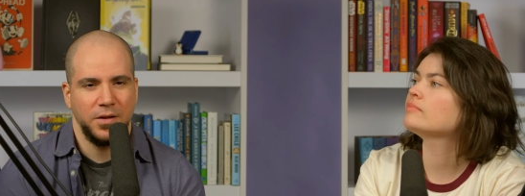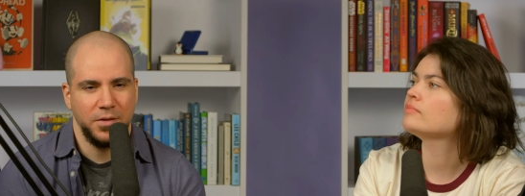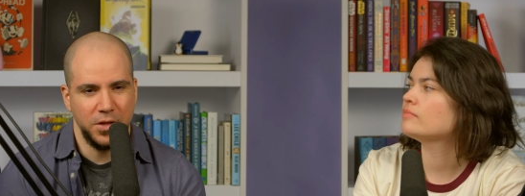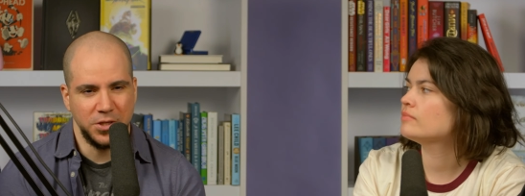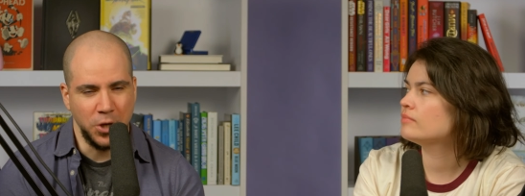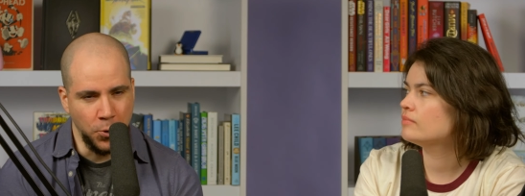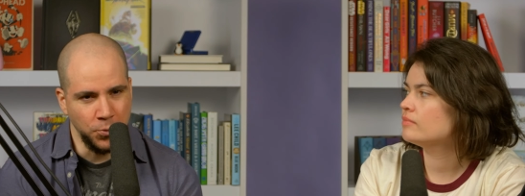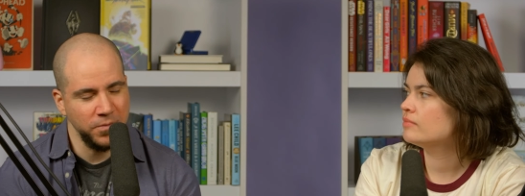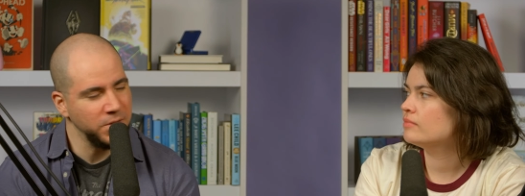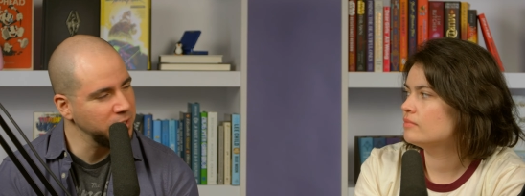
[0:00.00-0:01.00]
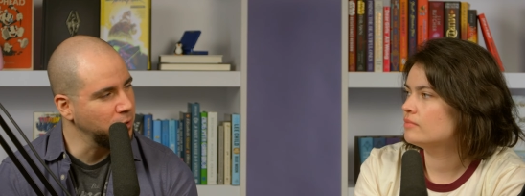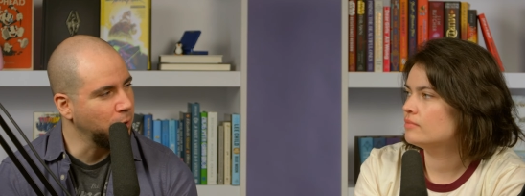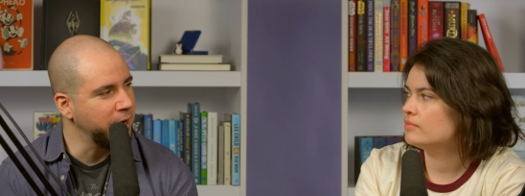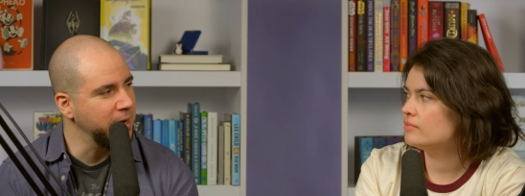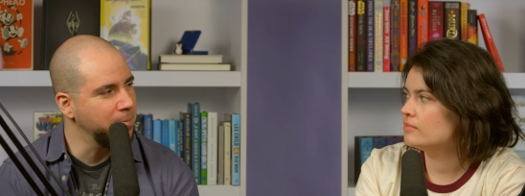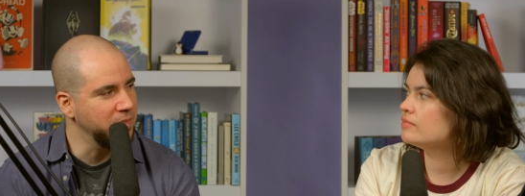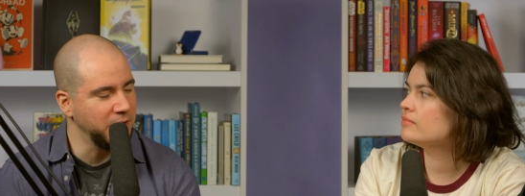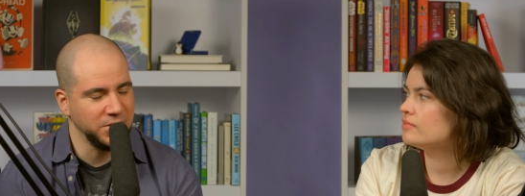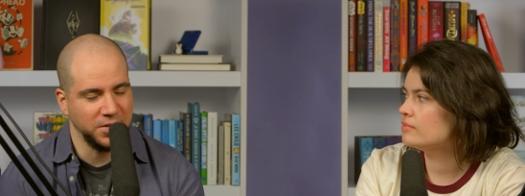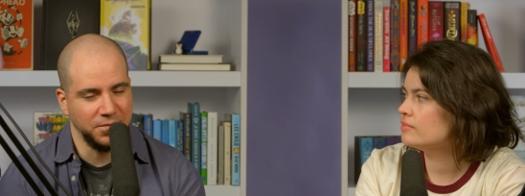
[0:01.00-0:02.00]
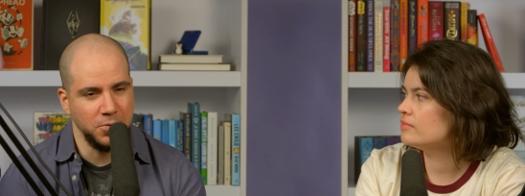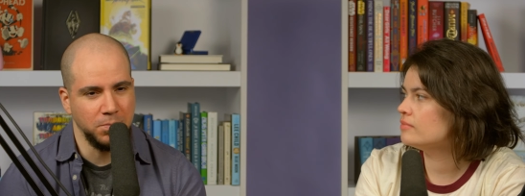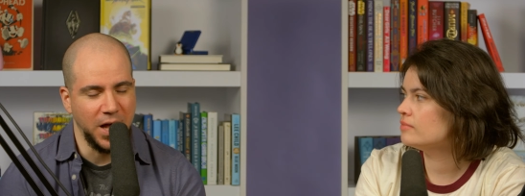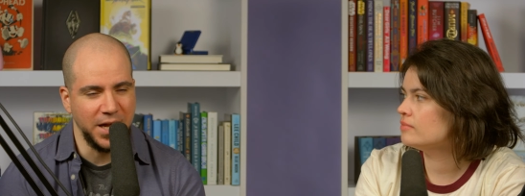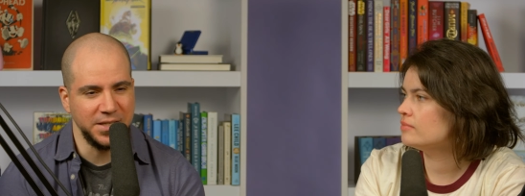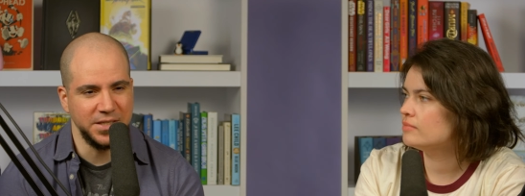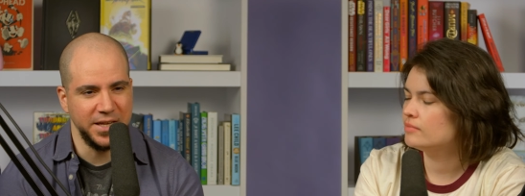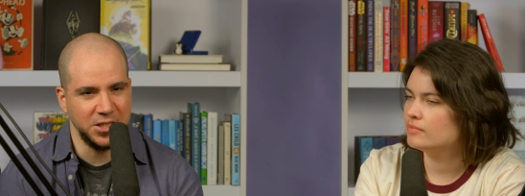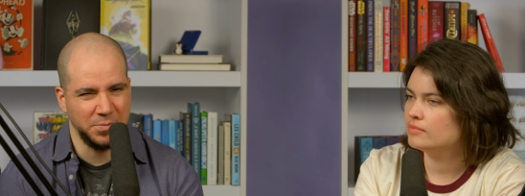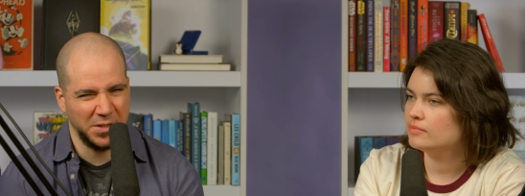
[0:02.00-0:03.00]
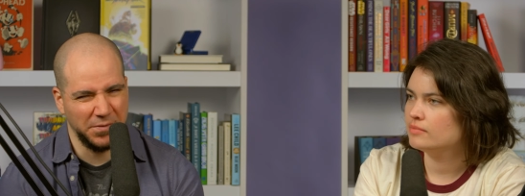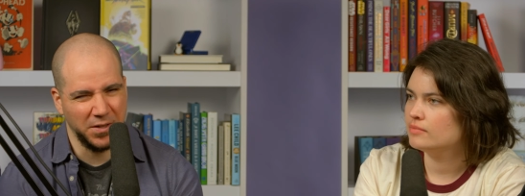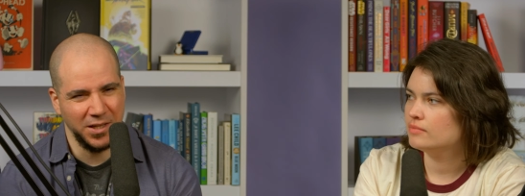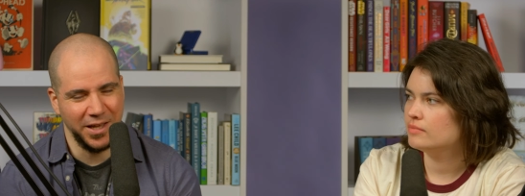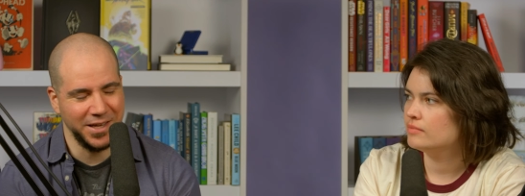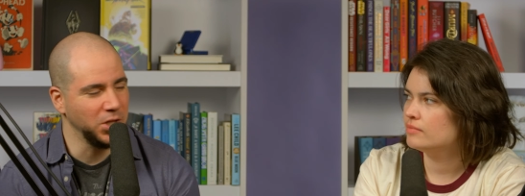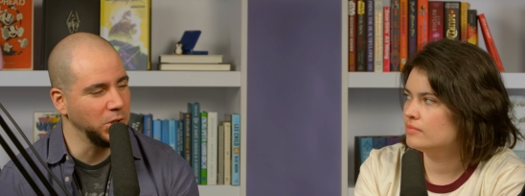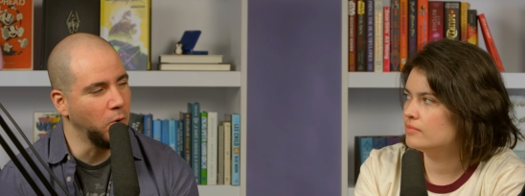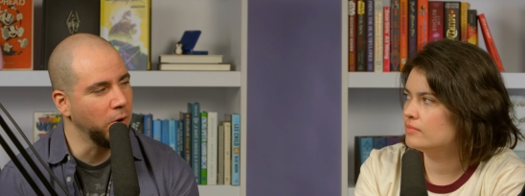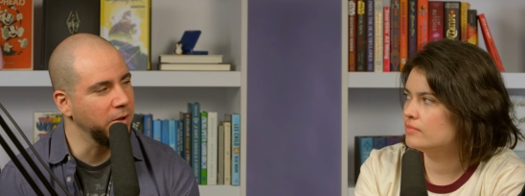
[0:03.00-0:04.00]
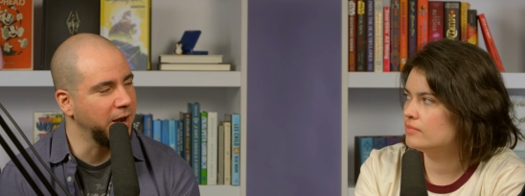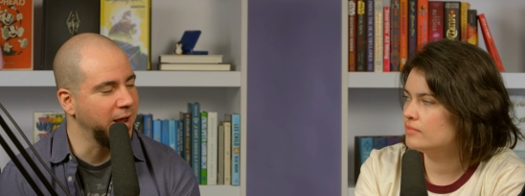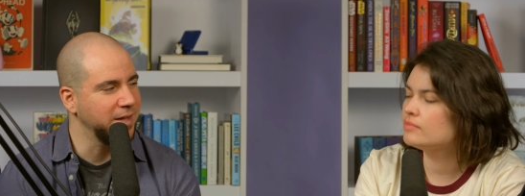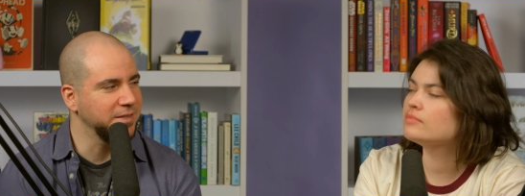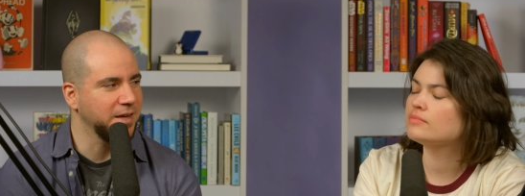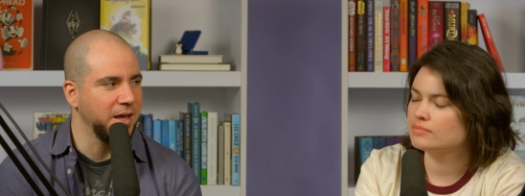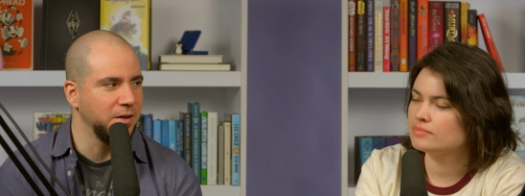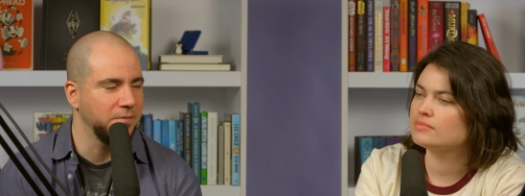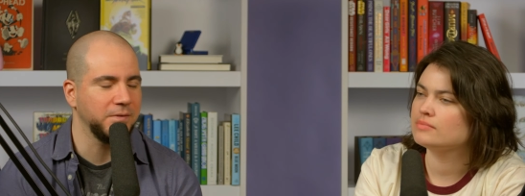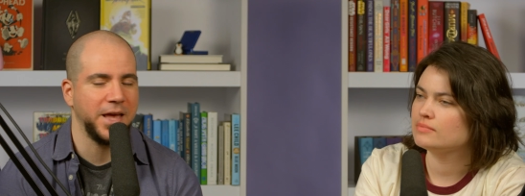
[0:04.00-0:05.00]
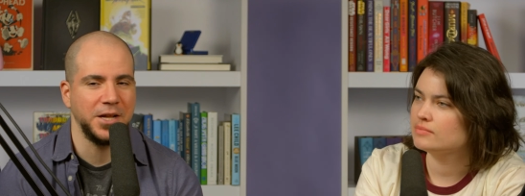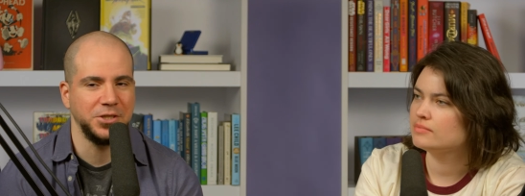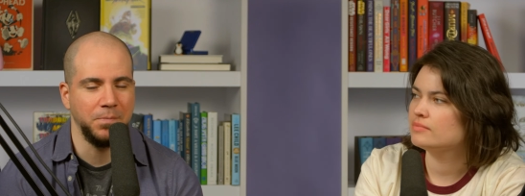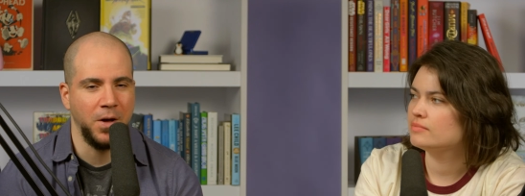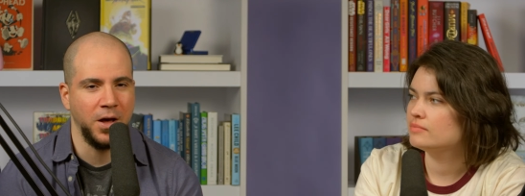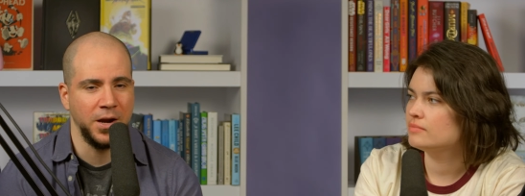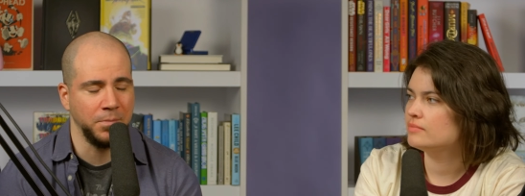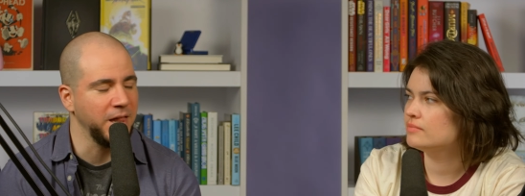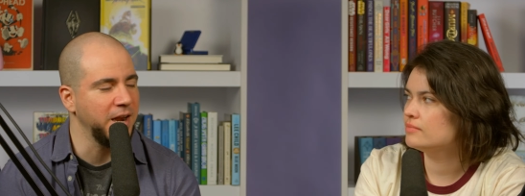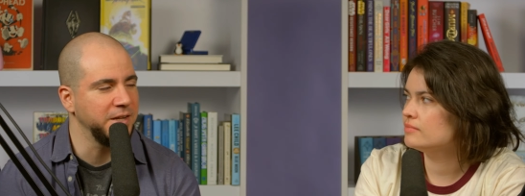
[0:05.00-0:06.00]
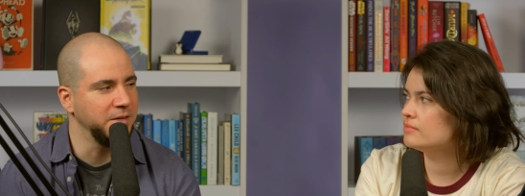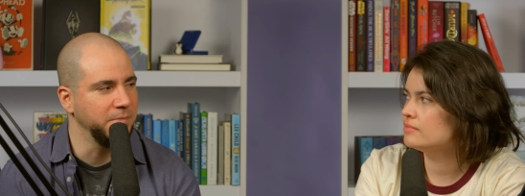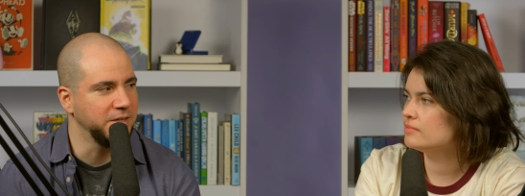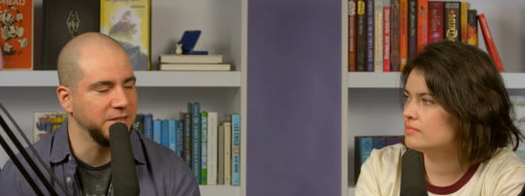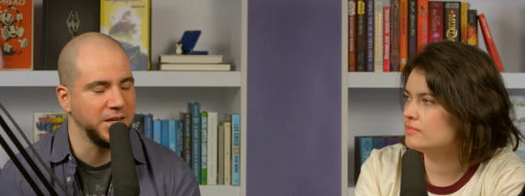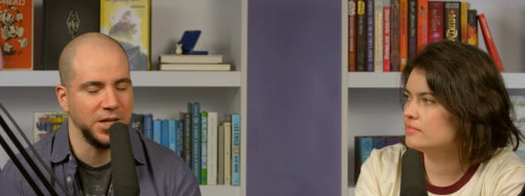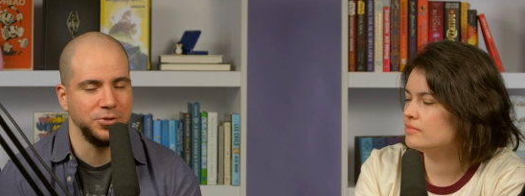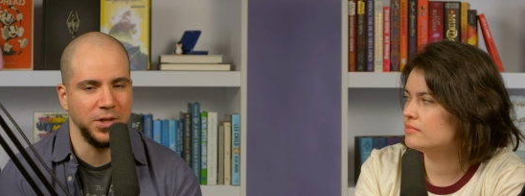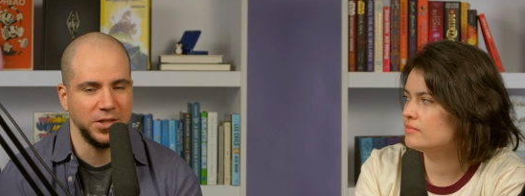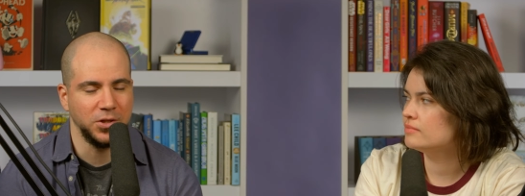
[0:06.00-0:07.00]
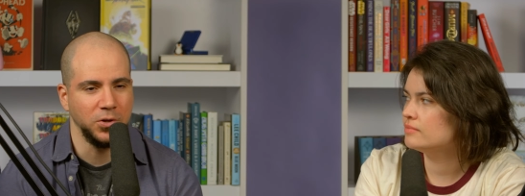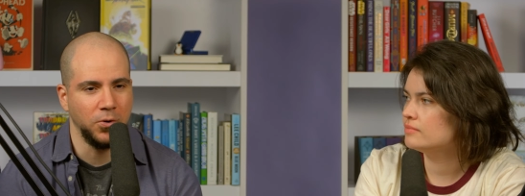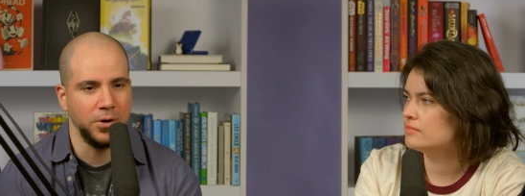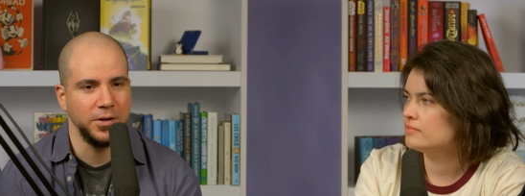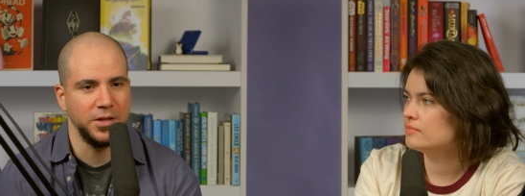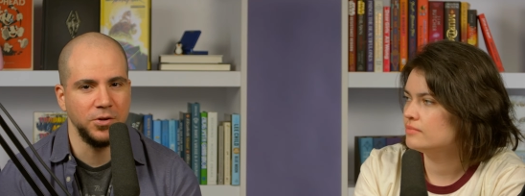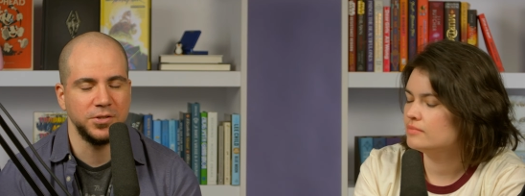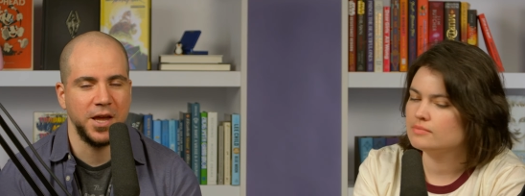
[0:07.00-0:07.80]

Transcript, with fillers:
Speaker 1: the tone of the story, but there's a few plot details, specifically like in the lore, that I had to kind of catch up on. And I'm glad I did because I, I do like the lore in those